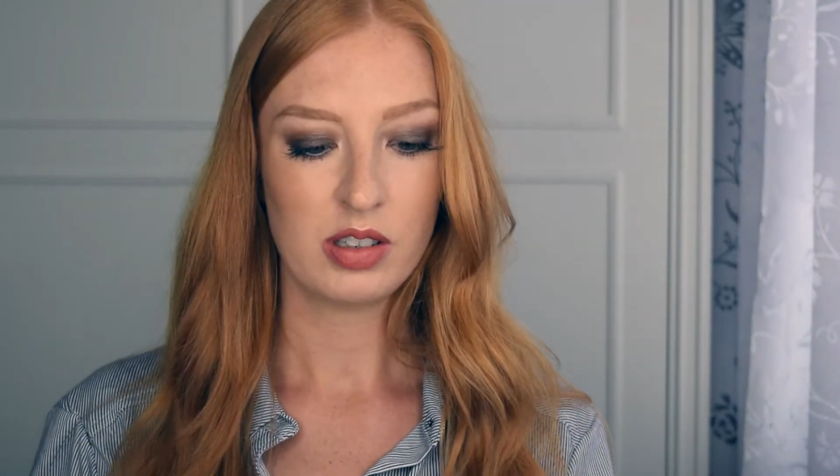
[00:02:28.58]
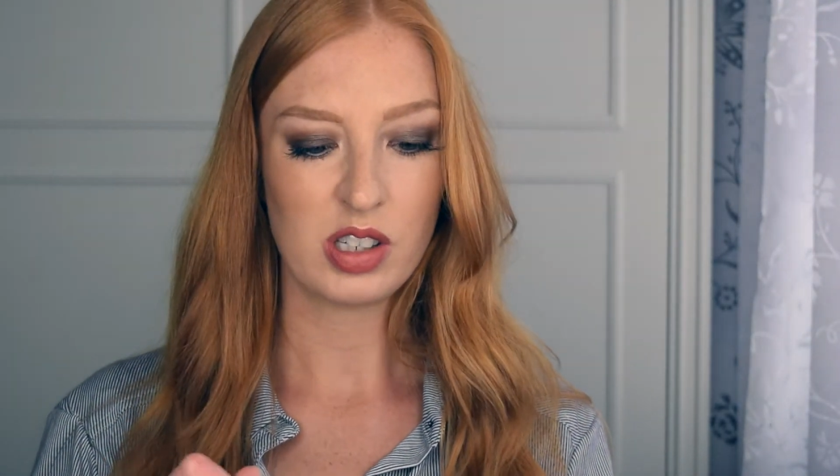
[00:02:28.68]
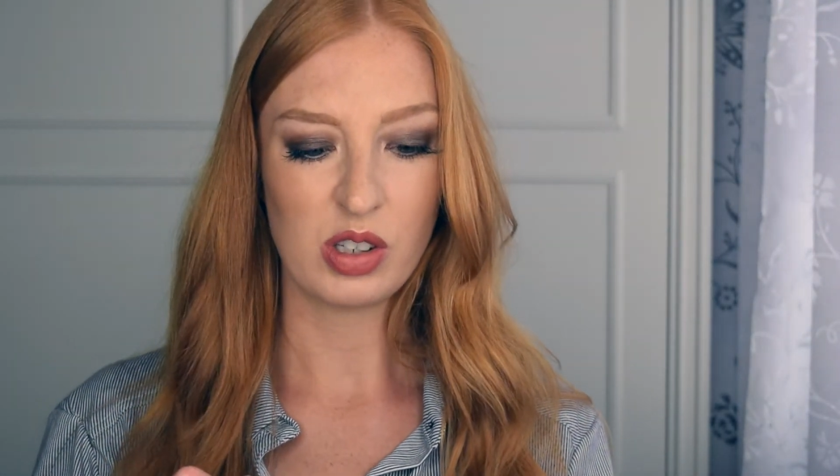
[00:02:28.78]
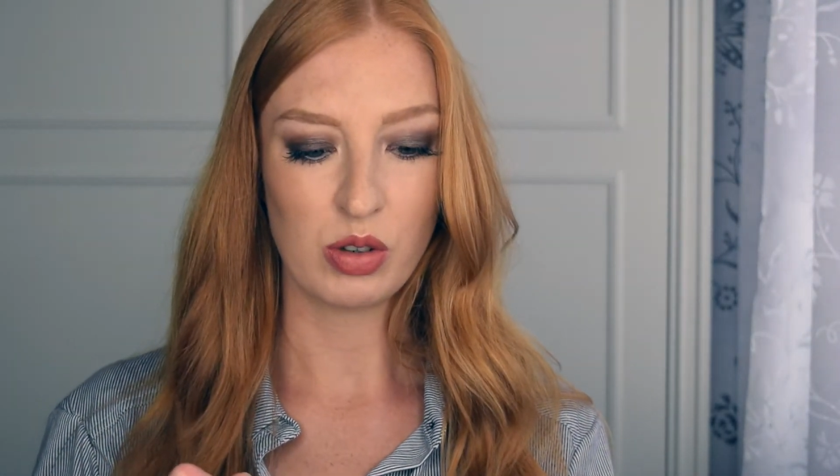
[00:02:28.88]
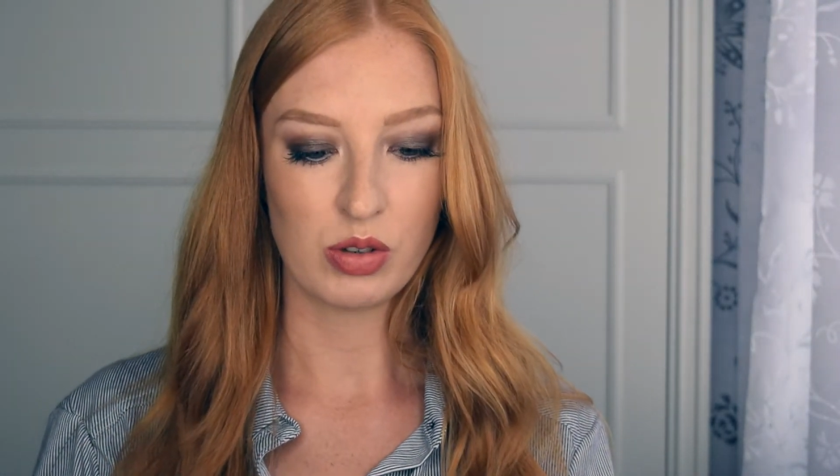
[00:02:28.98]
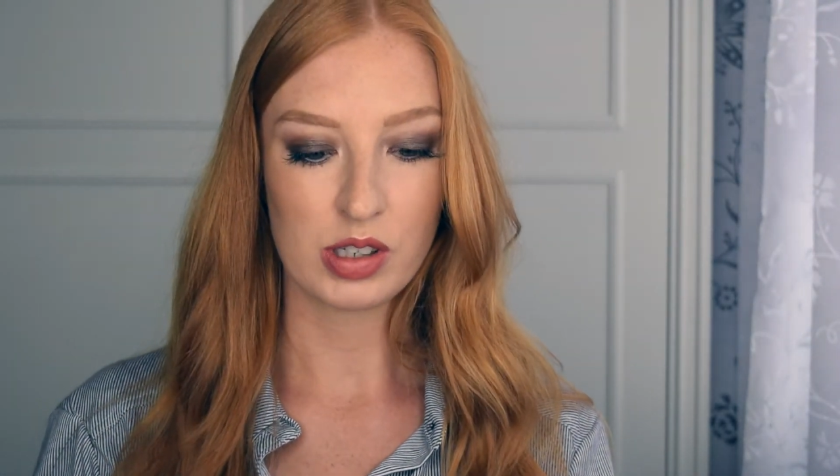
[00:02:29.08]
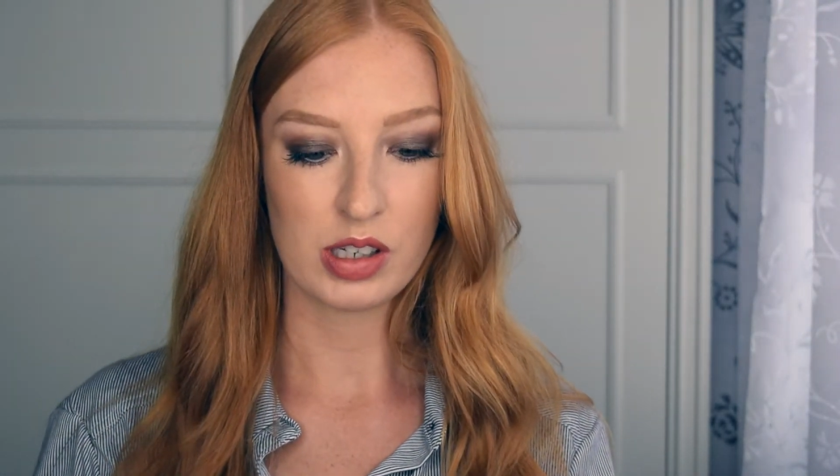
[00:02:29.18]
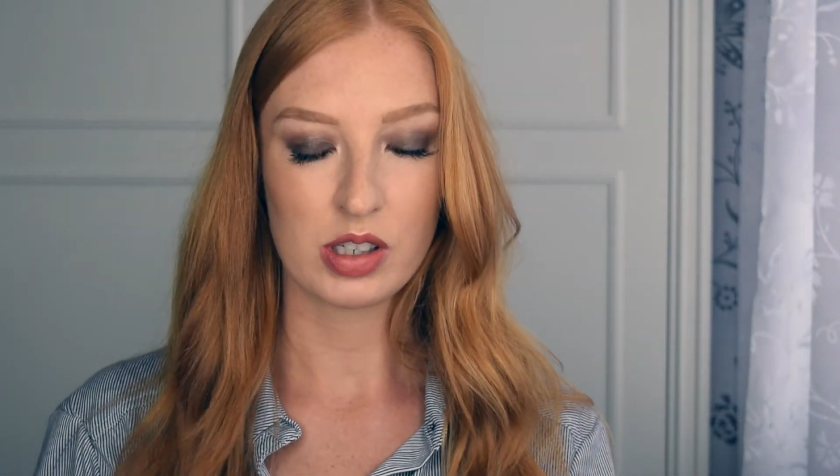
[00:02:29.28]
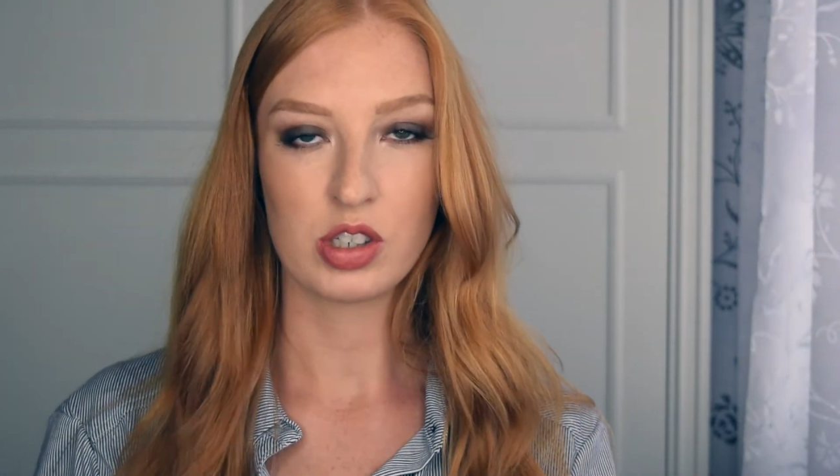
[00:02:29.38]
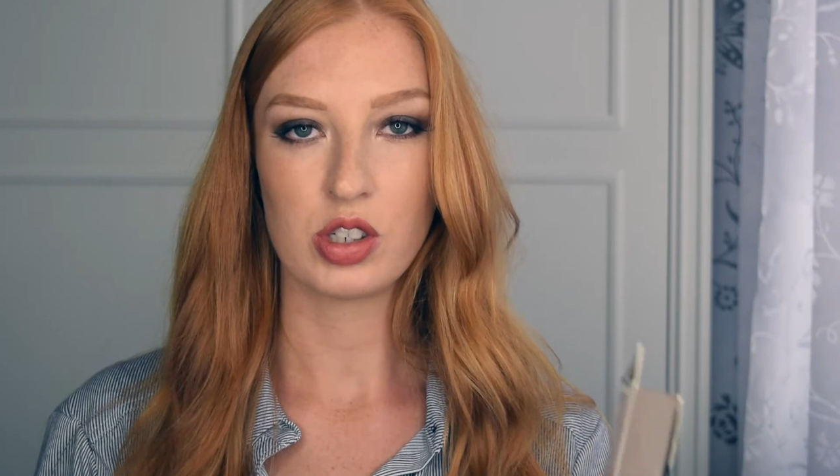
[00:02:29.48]
use it.
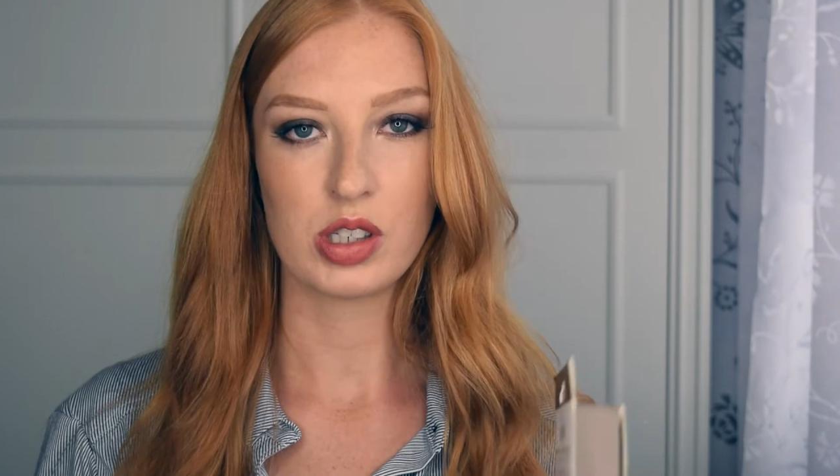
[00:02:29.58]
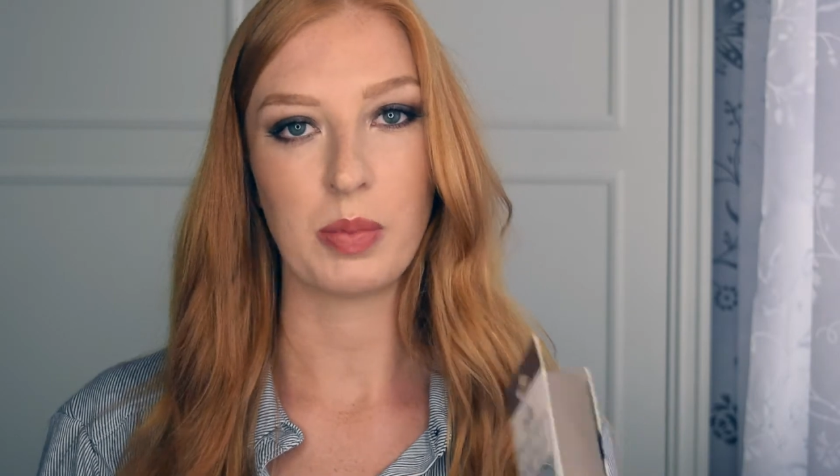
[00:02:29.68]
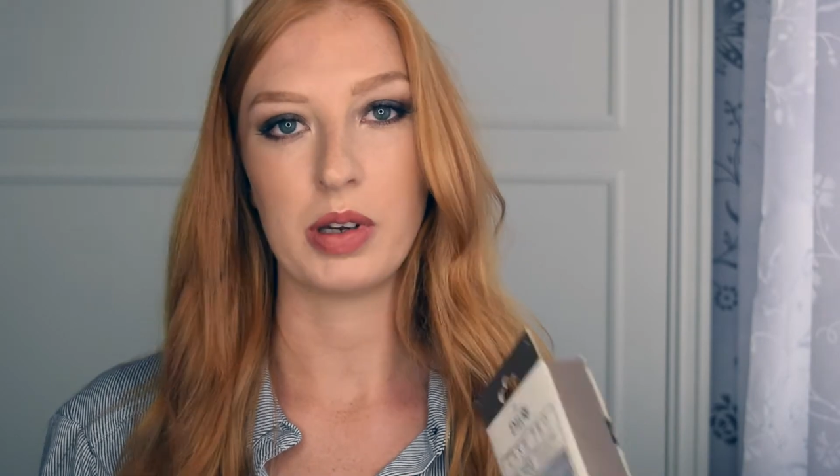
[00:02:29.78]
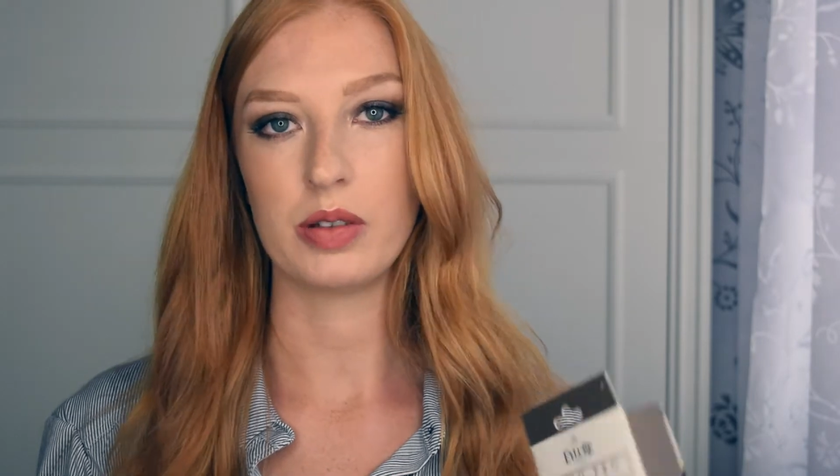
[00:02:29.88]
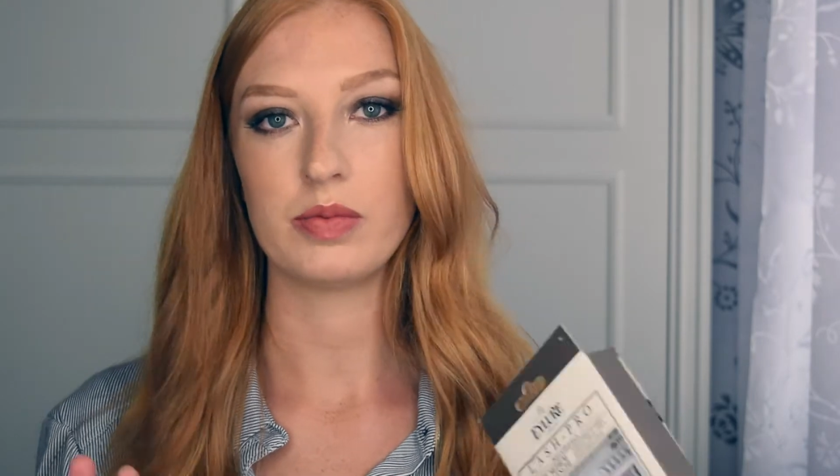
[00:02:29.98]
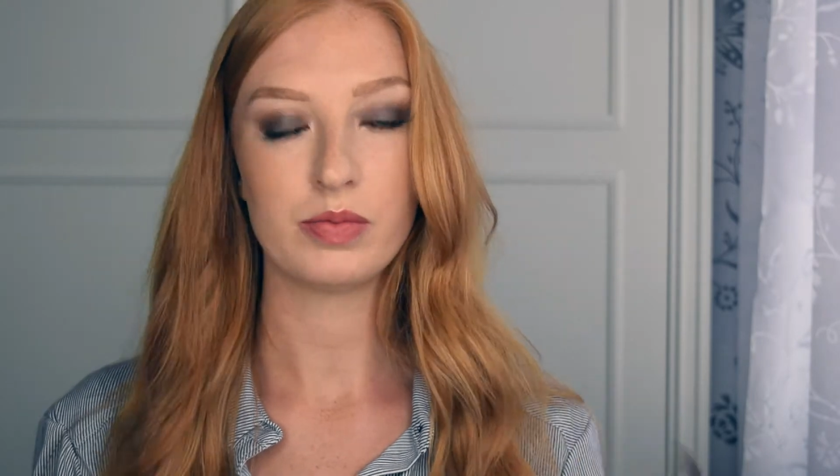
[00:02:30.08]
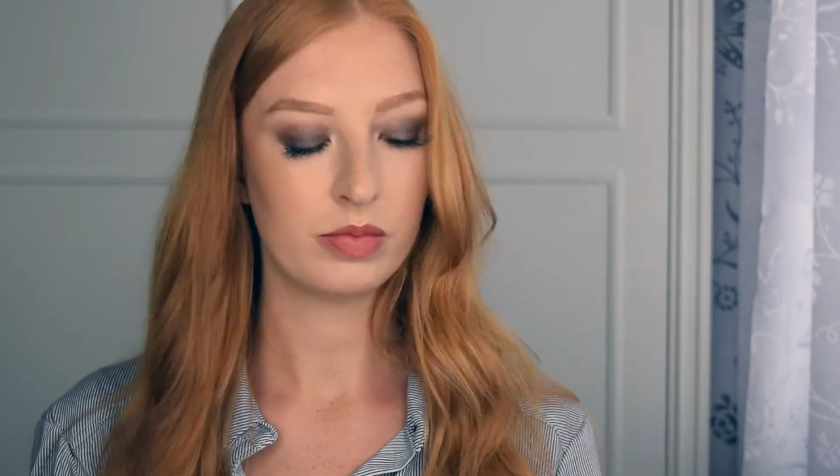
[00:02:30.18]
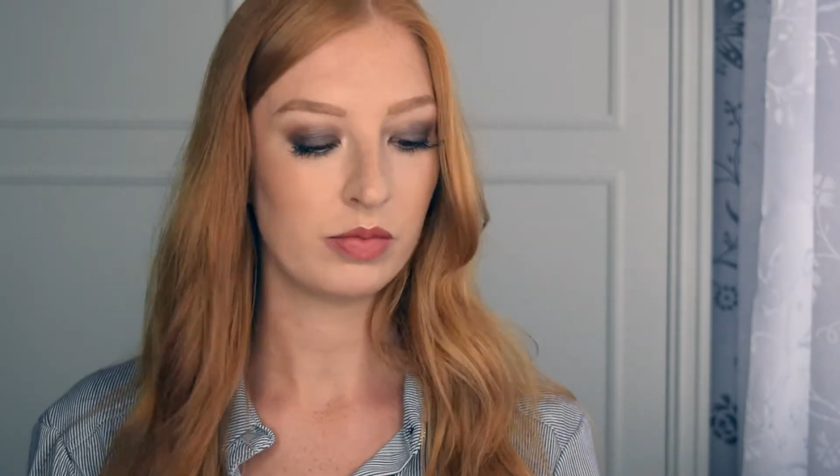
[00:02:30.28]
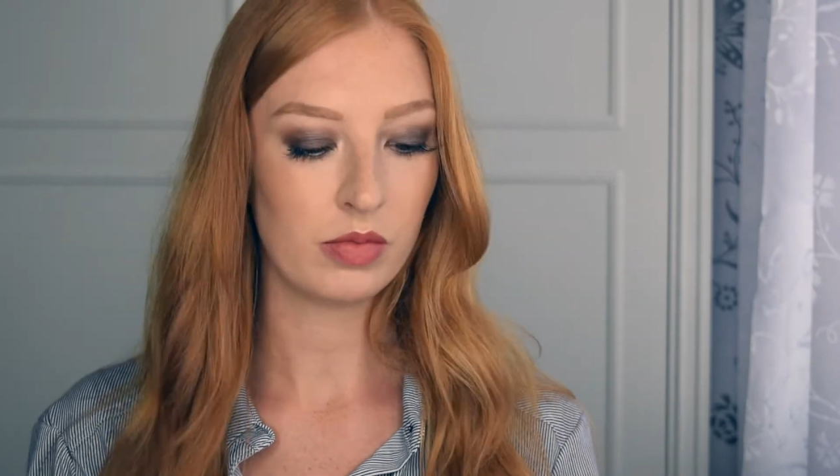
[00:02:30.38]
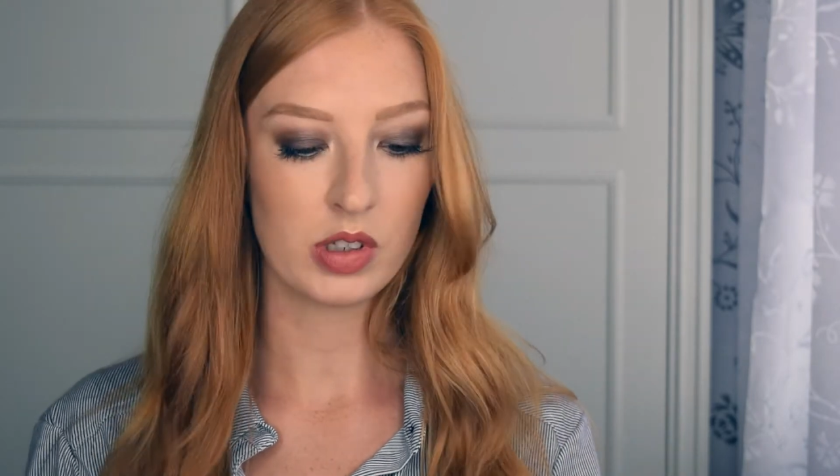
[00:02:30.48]
It's a bit
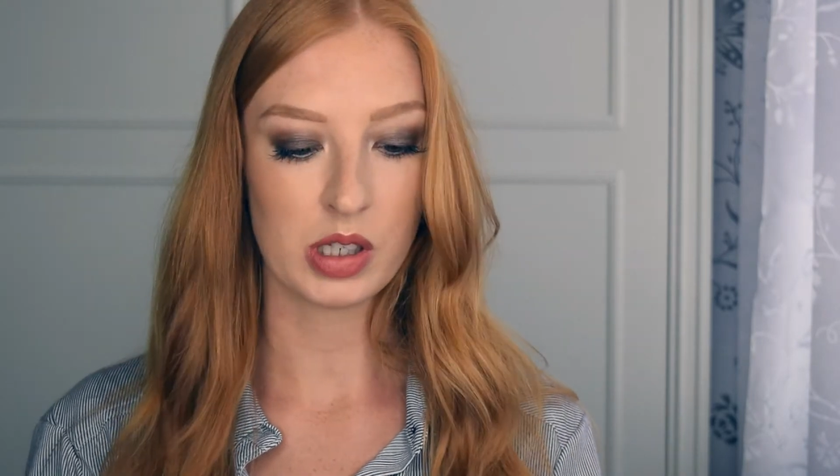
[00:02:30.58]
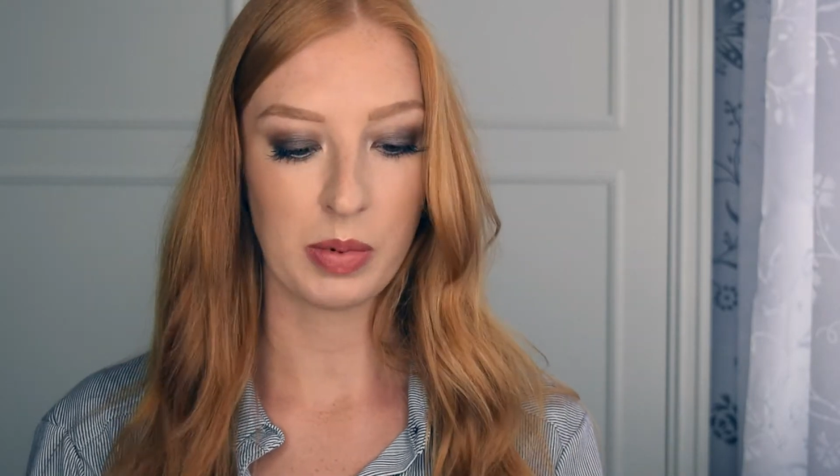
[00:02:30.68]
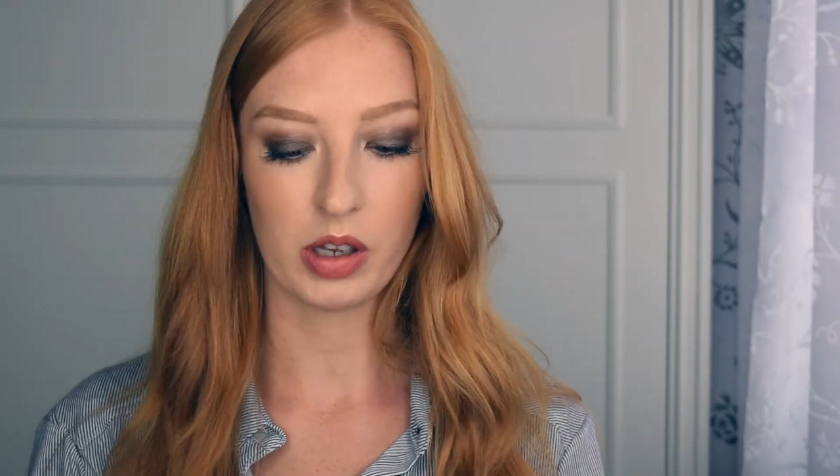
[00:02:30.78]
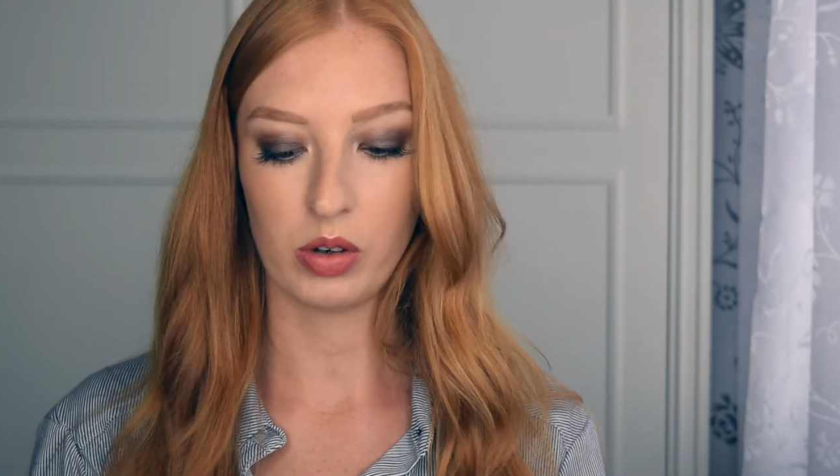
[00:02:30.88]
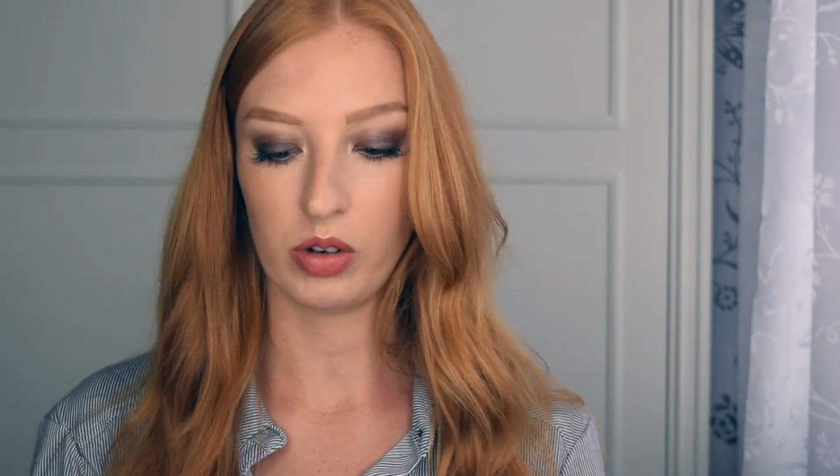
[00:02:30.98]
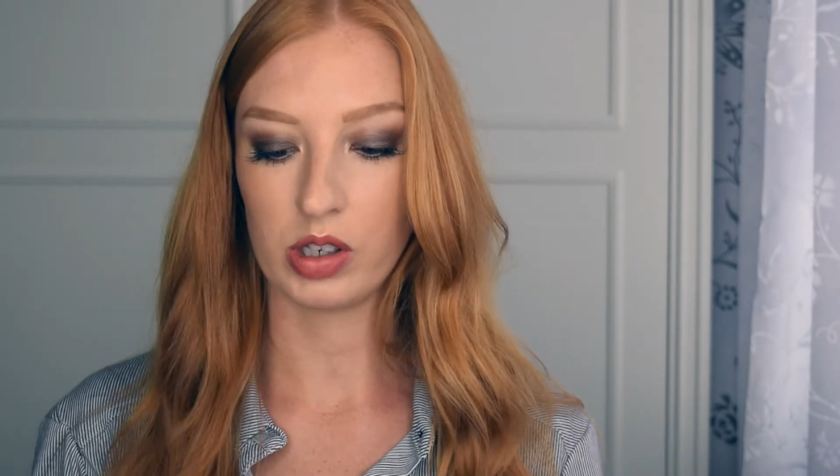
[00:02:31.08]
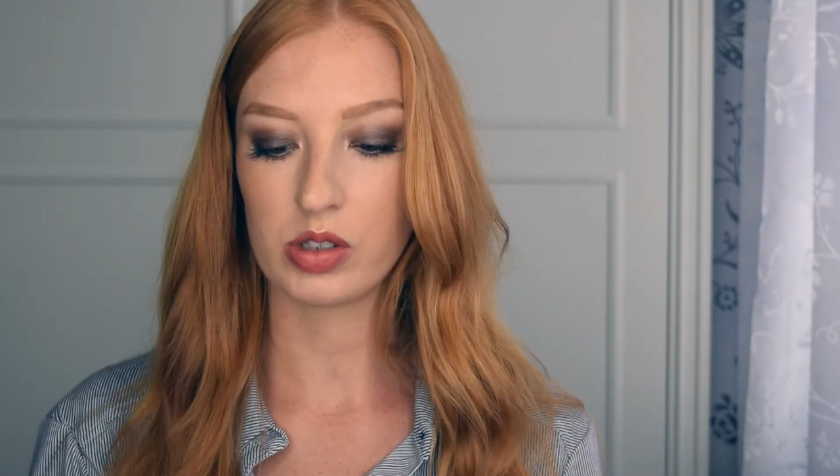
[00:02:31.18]
annoying.